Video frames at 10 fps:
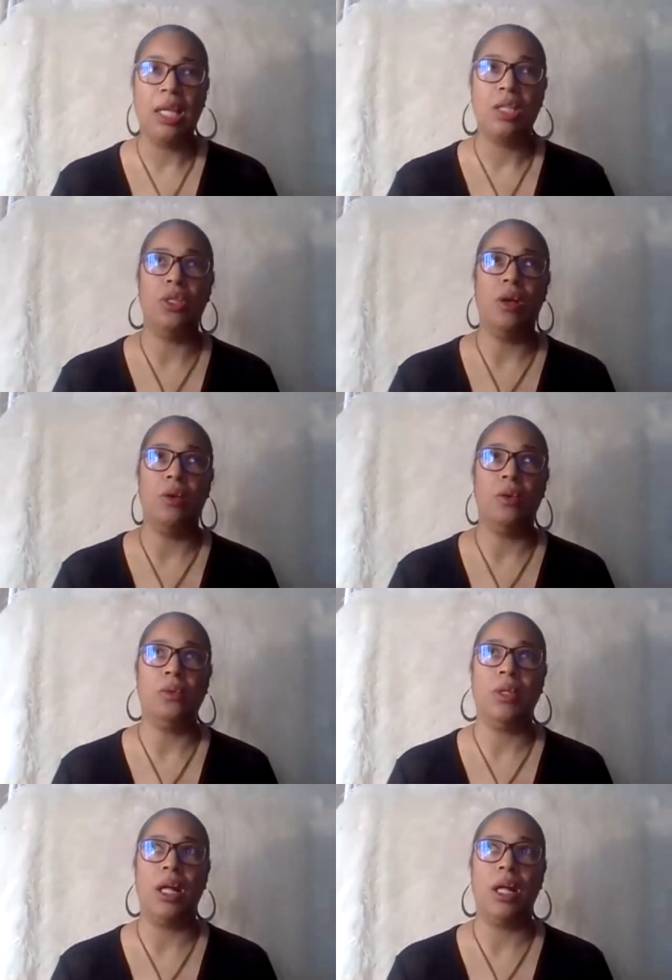
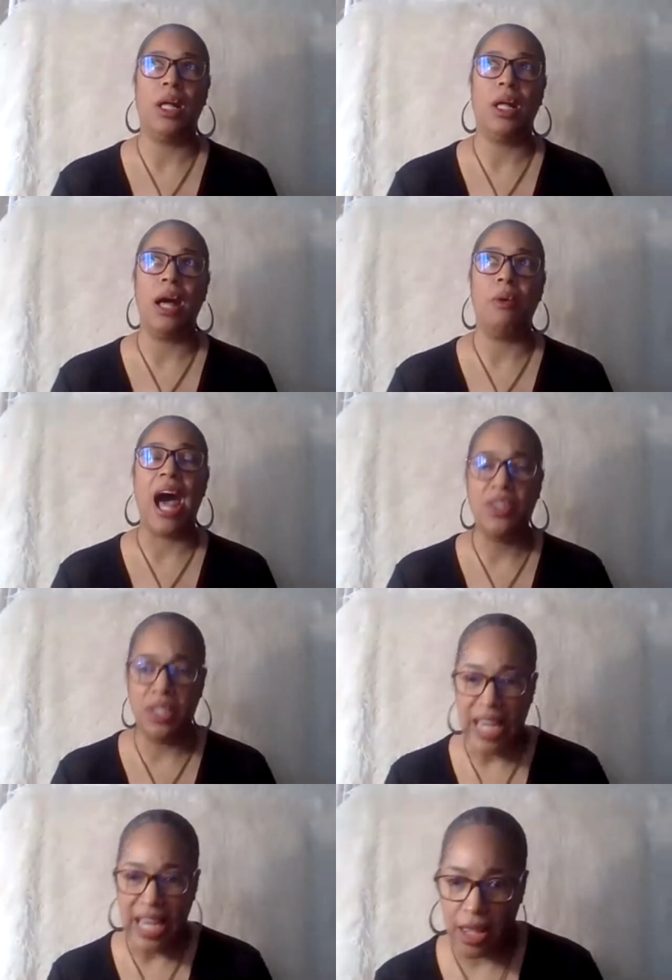So I'll
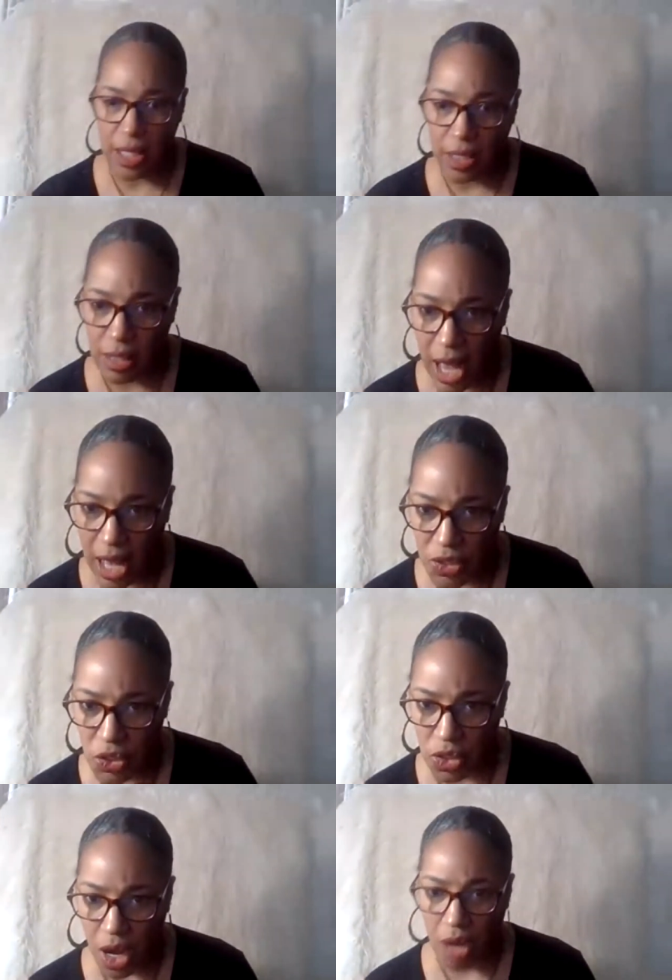say this, I'll
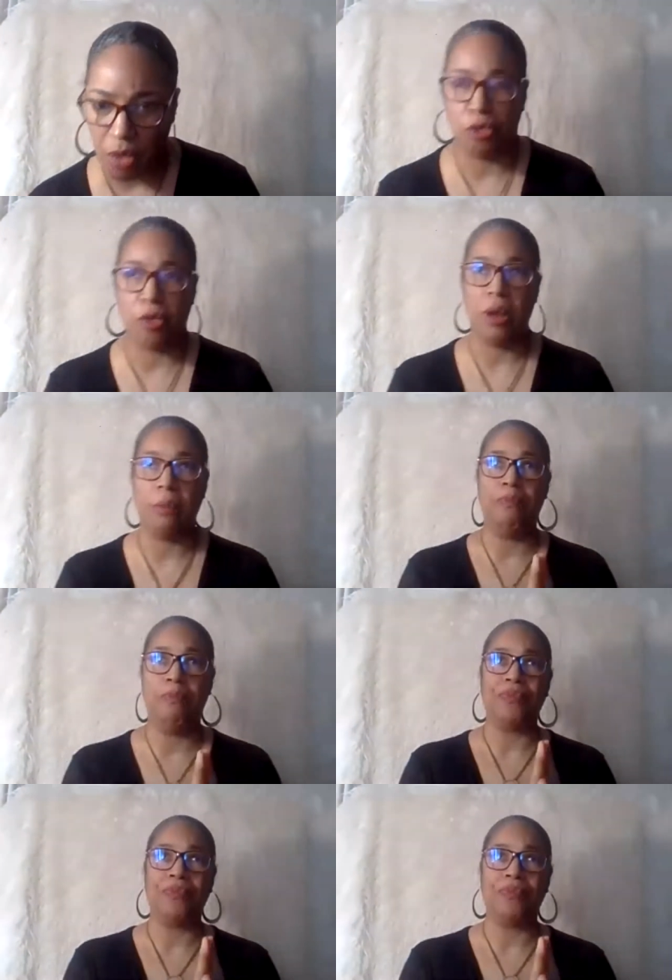start from